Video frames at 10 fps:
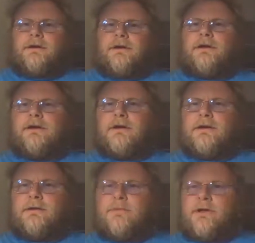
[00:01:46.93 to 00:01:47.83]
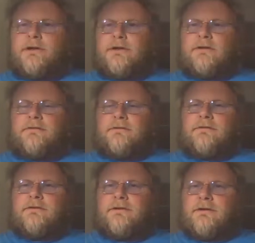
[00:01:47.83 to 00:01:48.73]
Hey, Blake
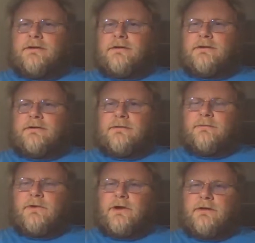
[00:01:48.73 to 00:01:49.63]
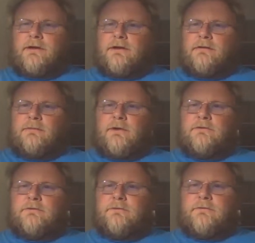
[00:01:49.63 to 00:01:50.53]
Dotson. Um, right now, the
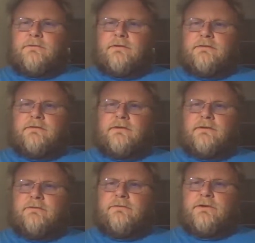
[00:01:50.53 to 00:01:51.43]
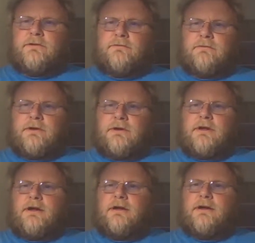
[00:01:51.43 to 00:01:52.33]
most sensitive fishing rod
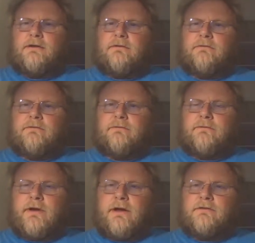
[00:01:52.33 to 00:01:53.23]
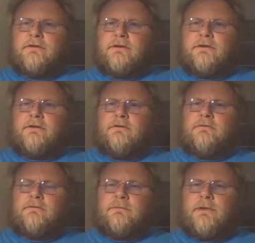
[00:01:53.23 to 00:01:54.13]
I have actually
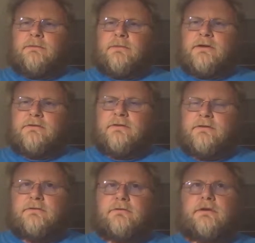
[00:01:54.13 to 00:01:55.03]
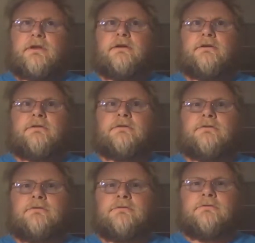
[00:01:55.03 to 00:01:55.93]
used would be my six
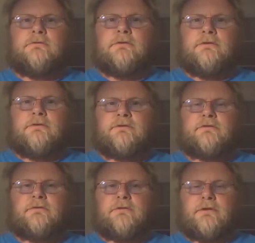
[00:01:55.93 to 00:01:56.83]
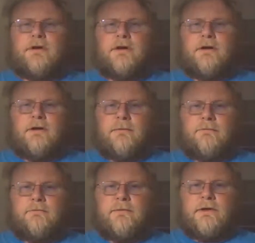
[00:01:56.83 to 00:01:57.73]
gill
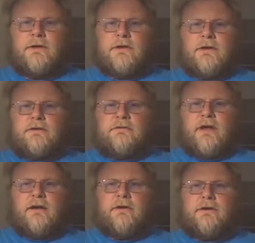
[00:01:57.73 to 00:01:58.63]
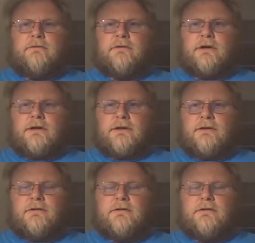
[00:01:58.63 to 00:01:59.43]
um, siren rod.